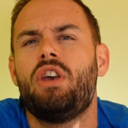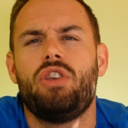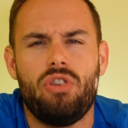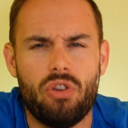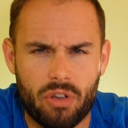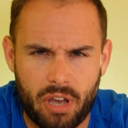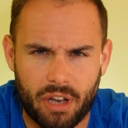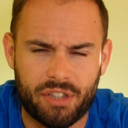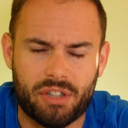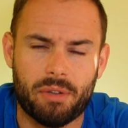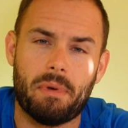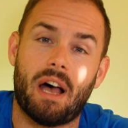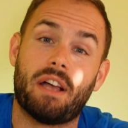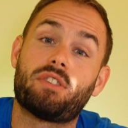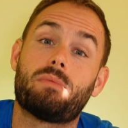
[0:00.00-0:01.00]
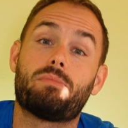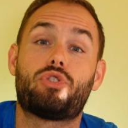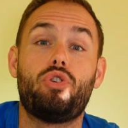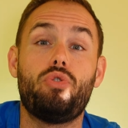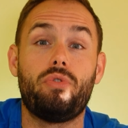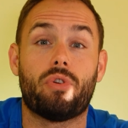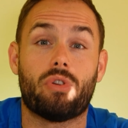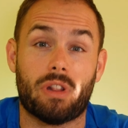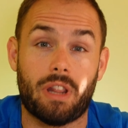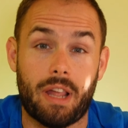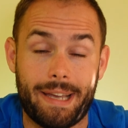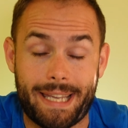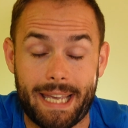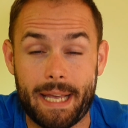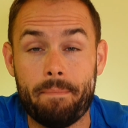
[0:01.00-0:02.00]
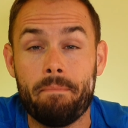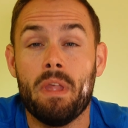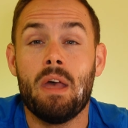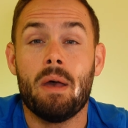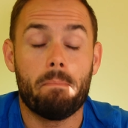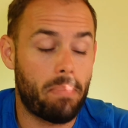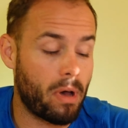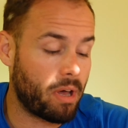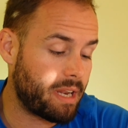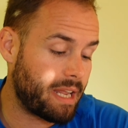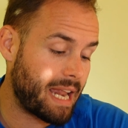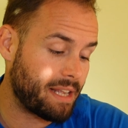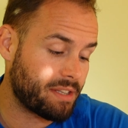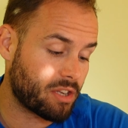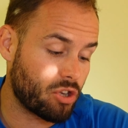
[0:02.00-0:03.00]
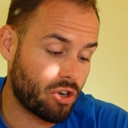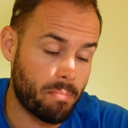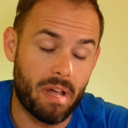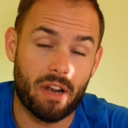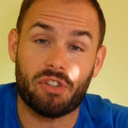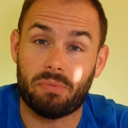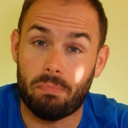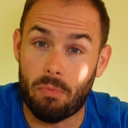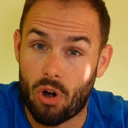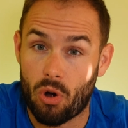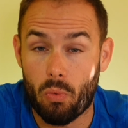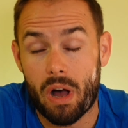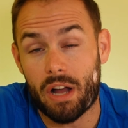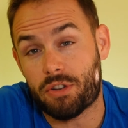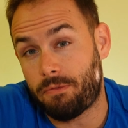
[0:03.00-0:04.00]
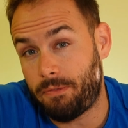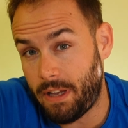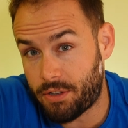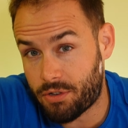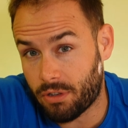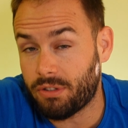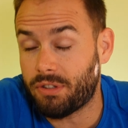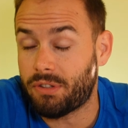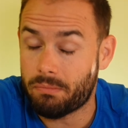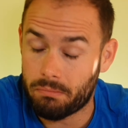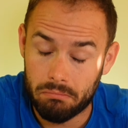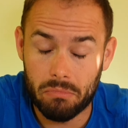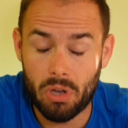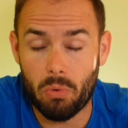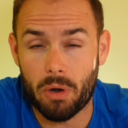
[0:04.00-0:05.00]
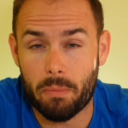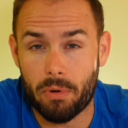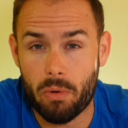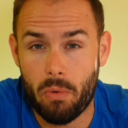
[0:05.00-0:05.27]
You can customize them to your liking, but it has a good amount of smartwatch features that work pretty